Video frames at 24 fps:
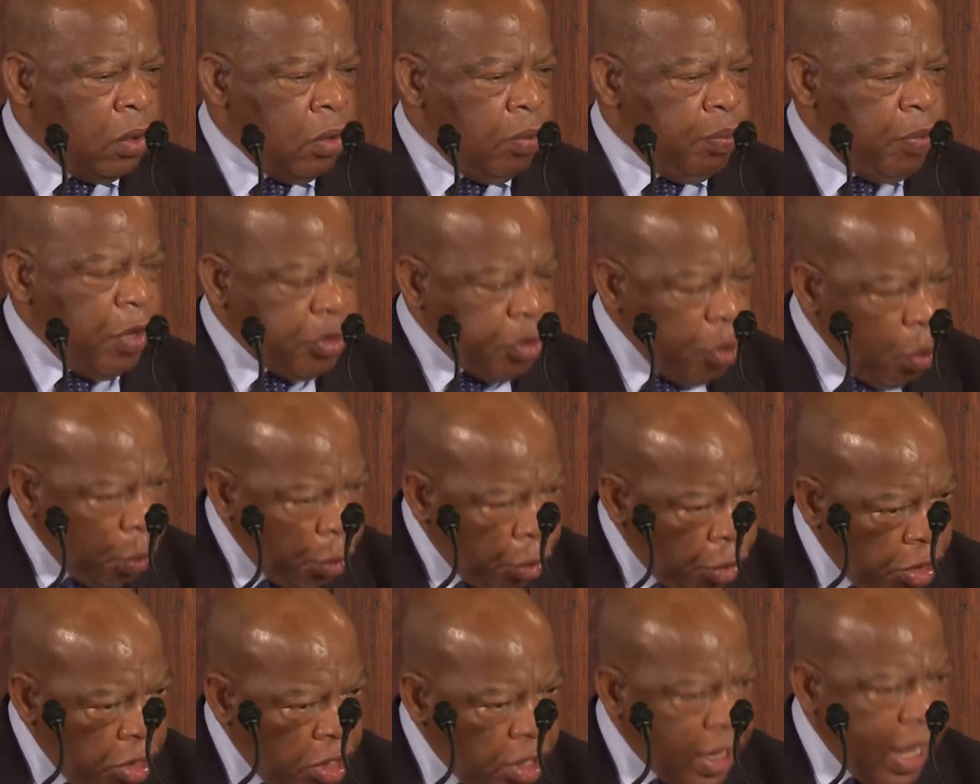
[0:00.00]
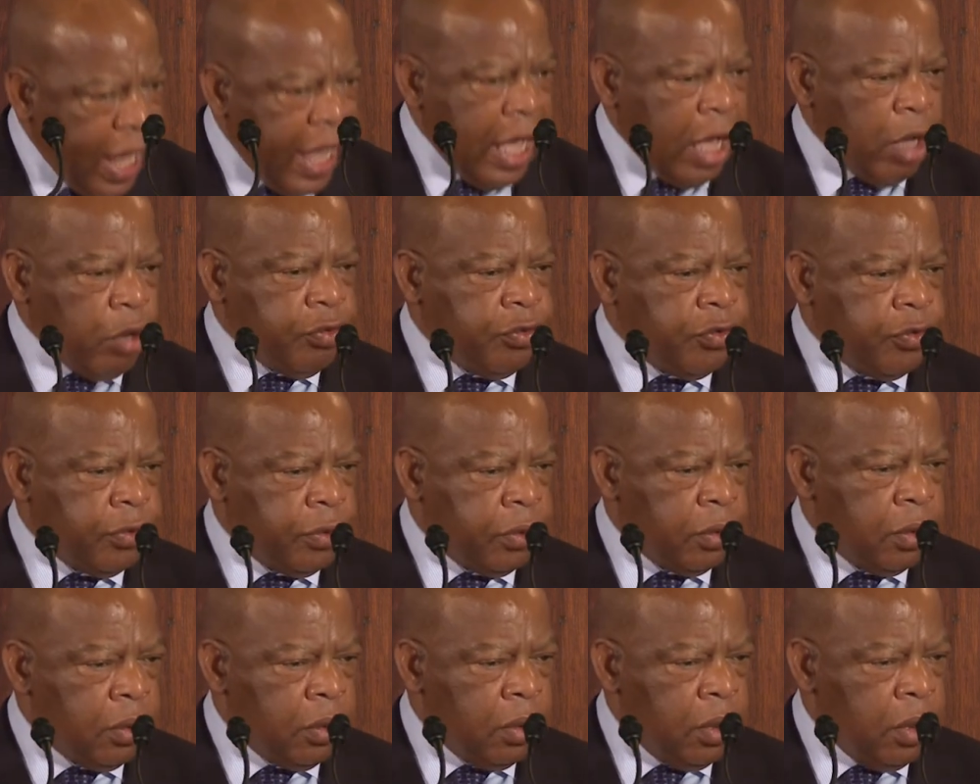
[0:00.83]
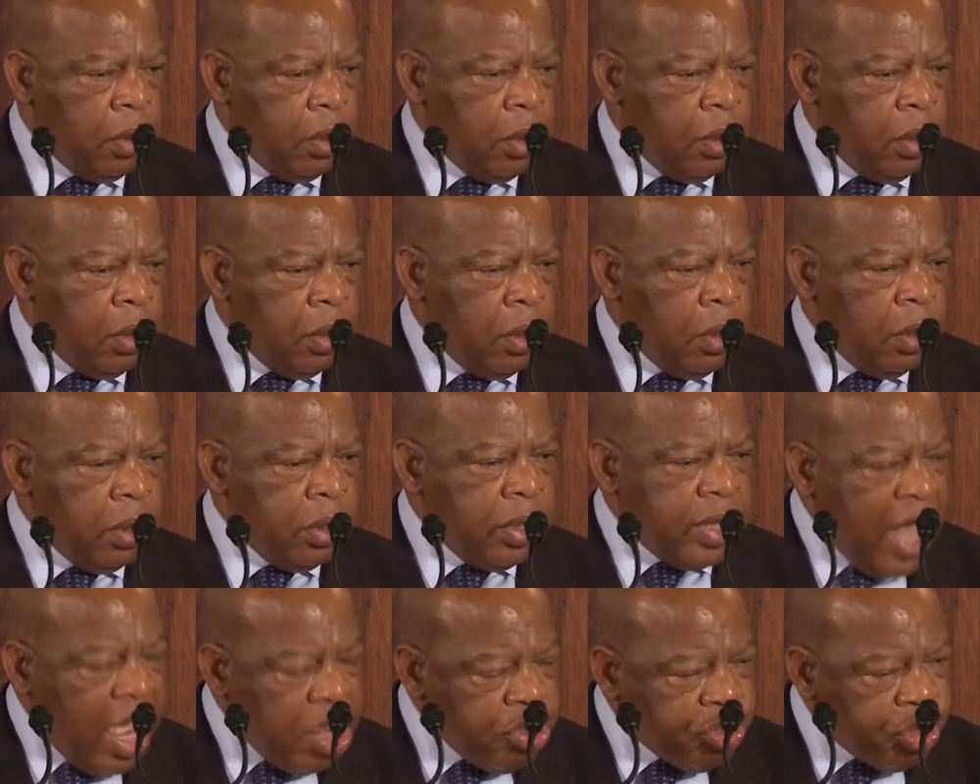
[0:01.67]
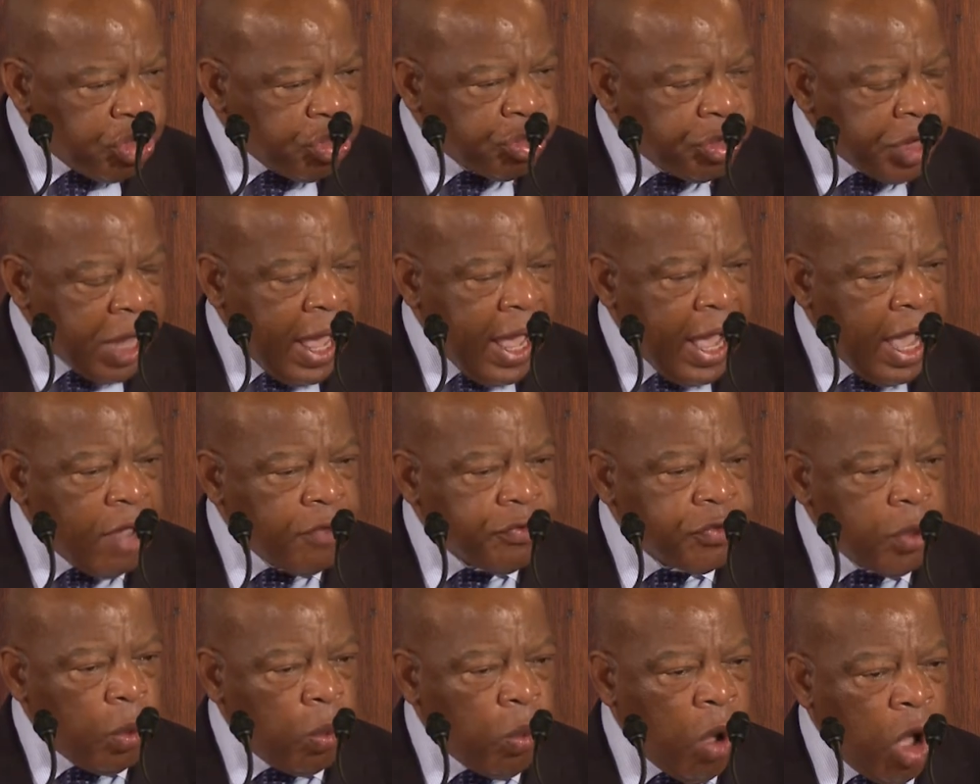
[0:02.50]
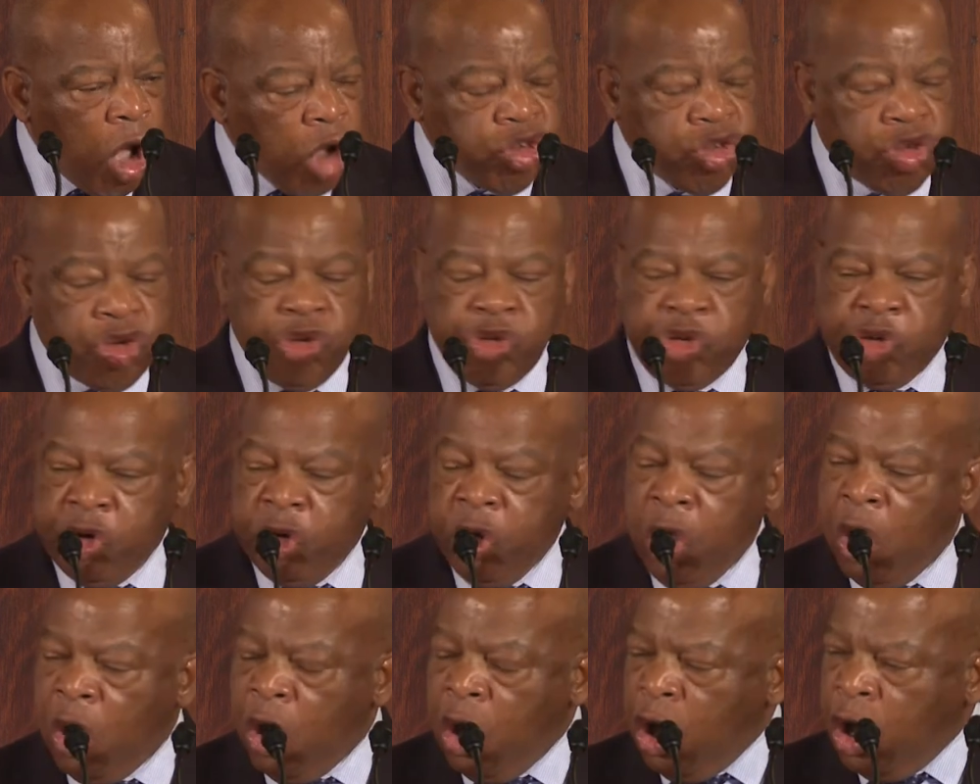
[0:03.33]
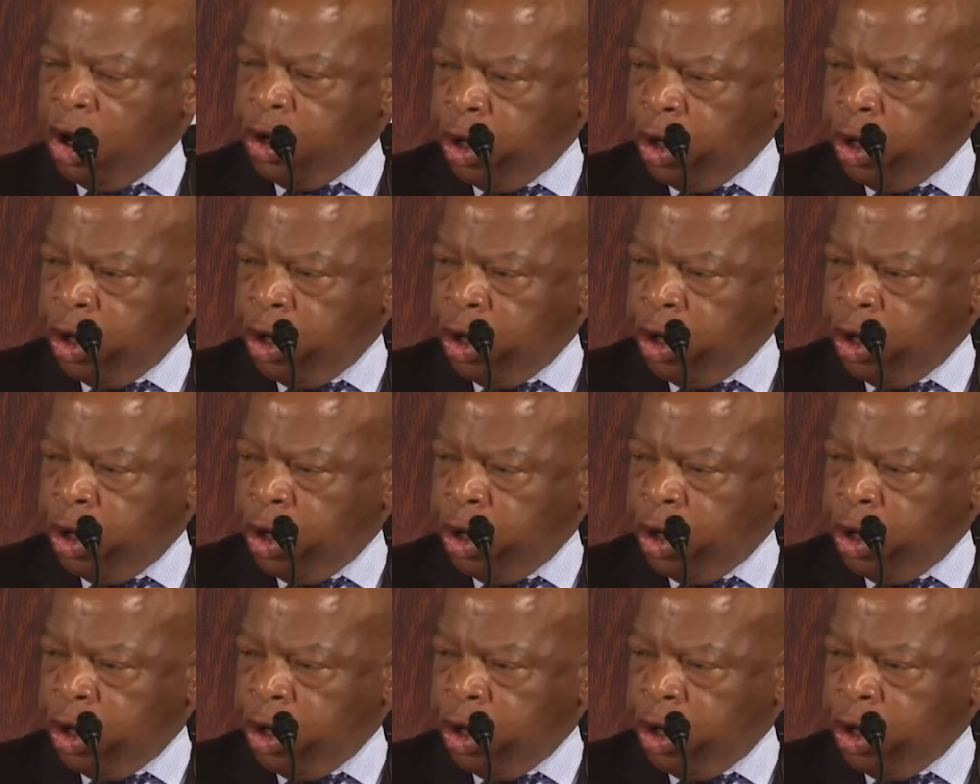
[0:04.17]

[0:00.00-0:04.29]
but the world house, not just the house of Washington or